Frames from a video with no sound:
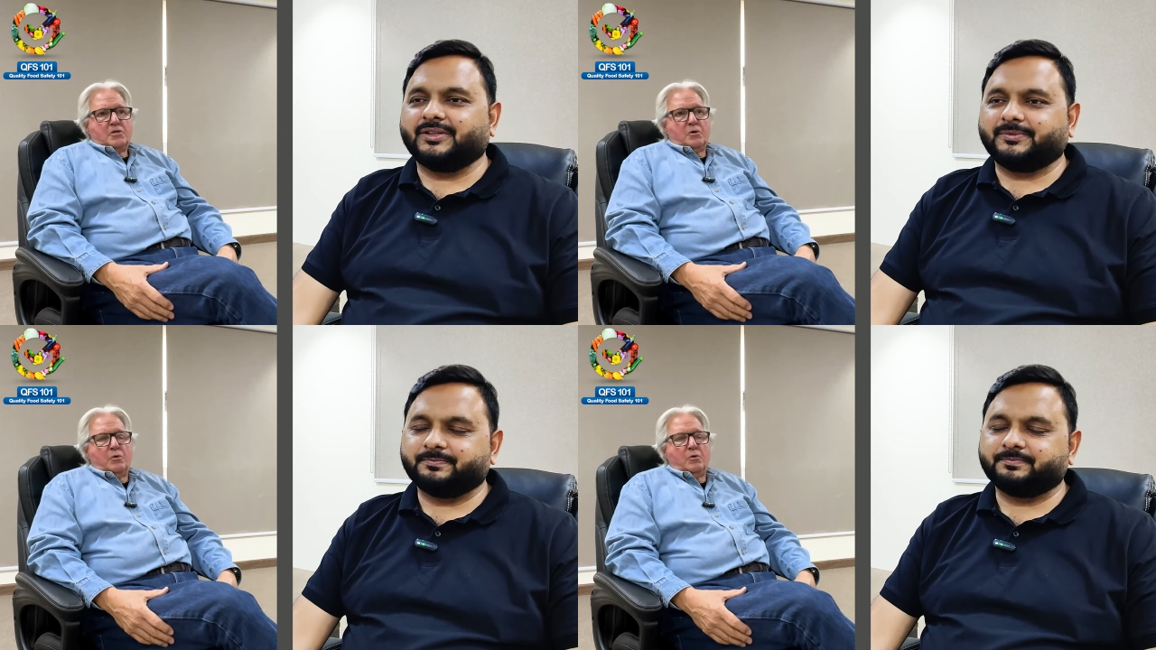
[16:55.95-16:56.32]

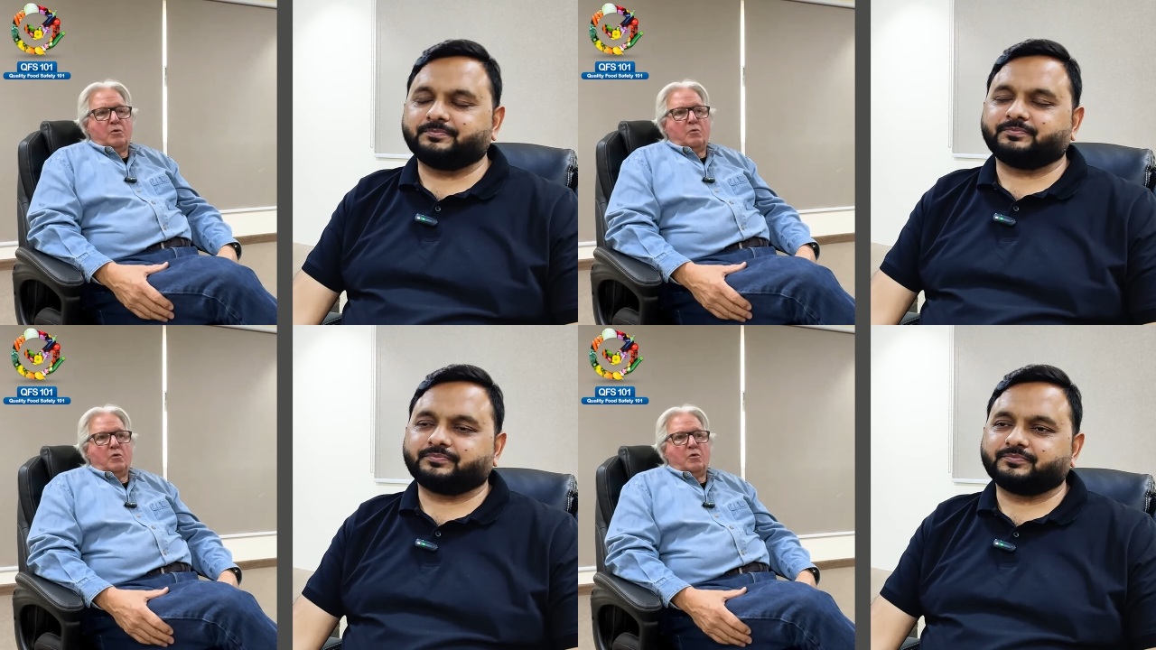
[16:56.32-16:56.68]
Speaker 1: Yeah. So
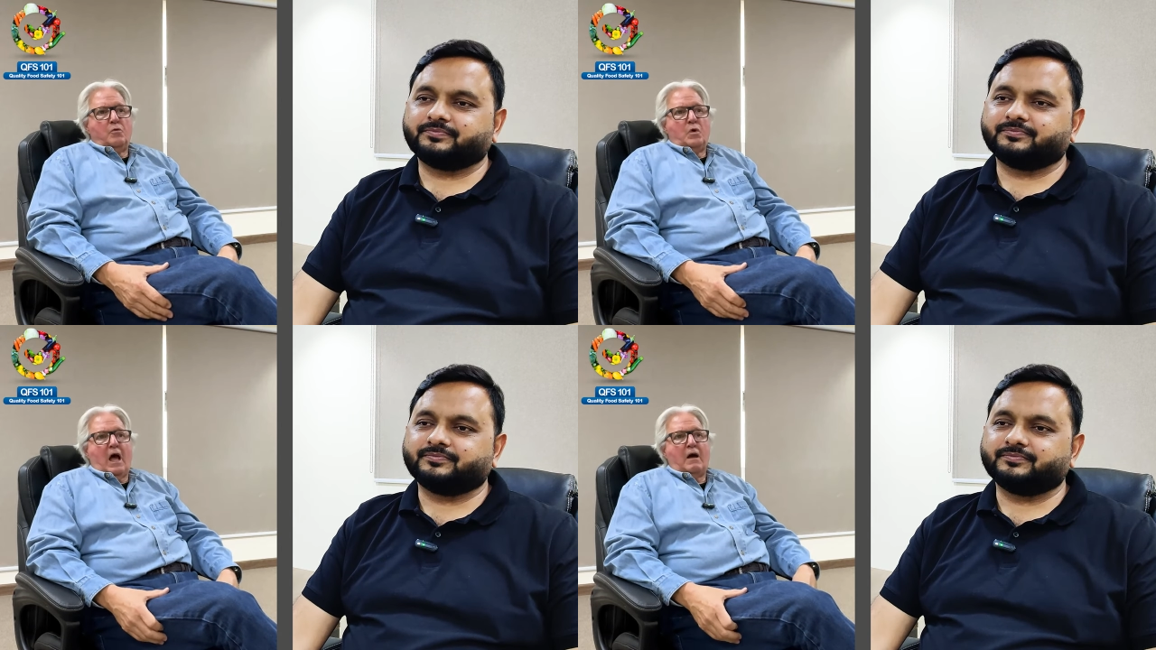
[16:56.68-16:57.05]
you
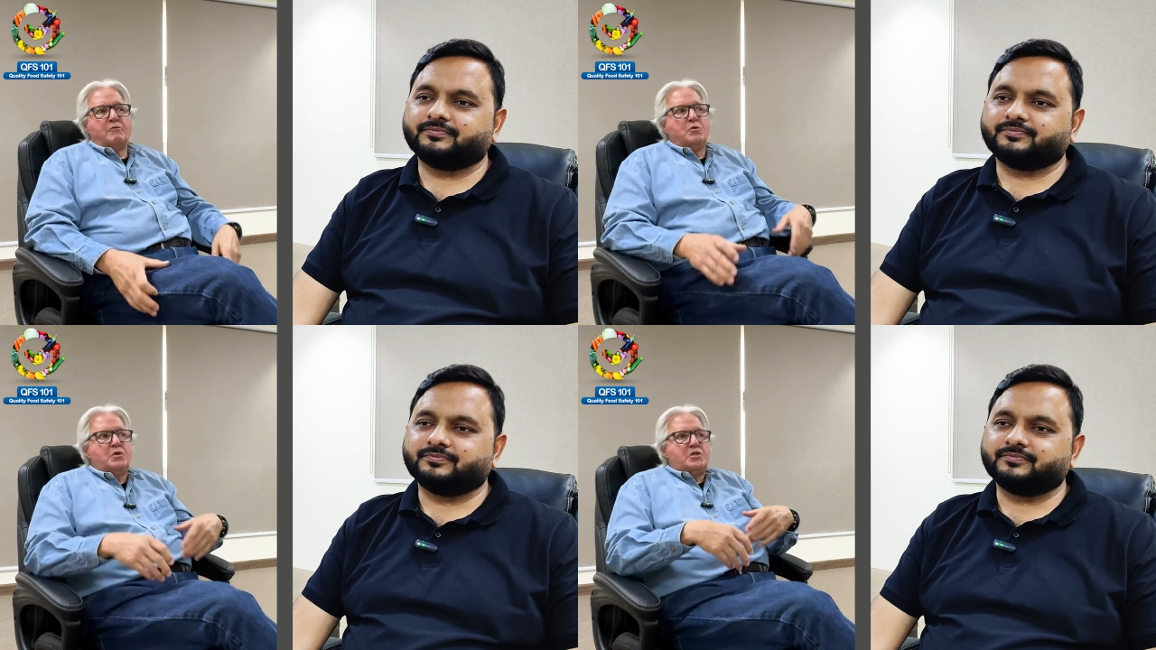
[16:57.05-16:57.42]
you
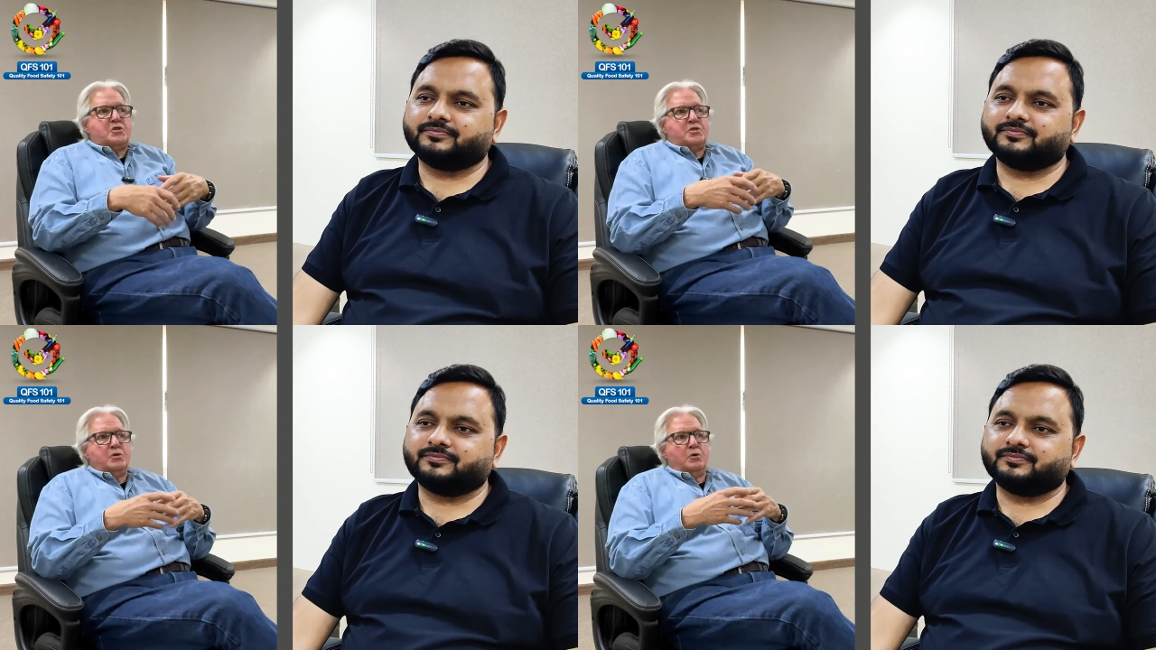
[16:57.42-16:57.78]
have to
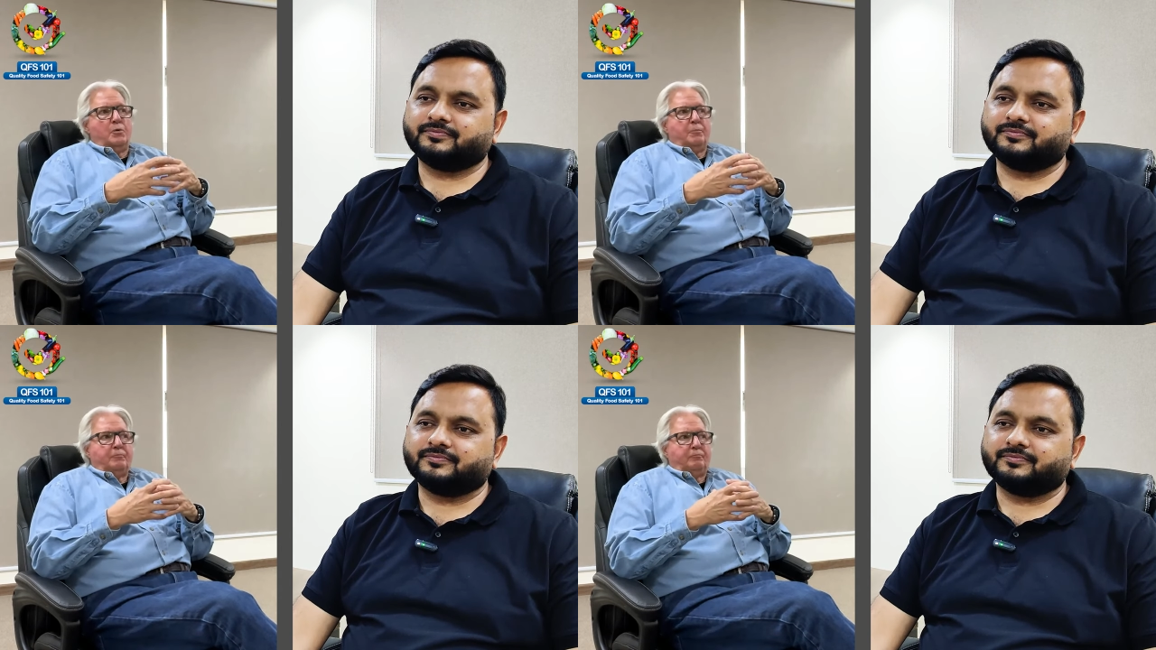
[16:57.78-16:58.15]

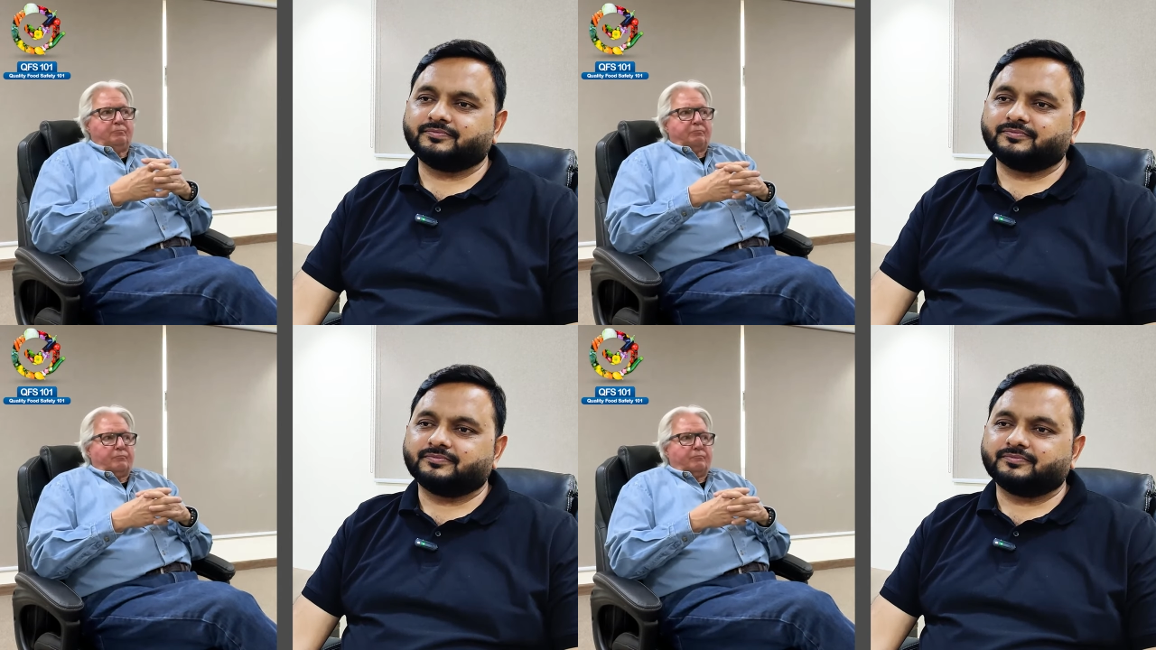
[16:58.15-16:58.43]
instill.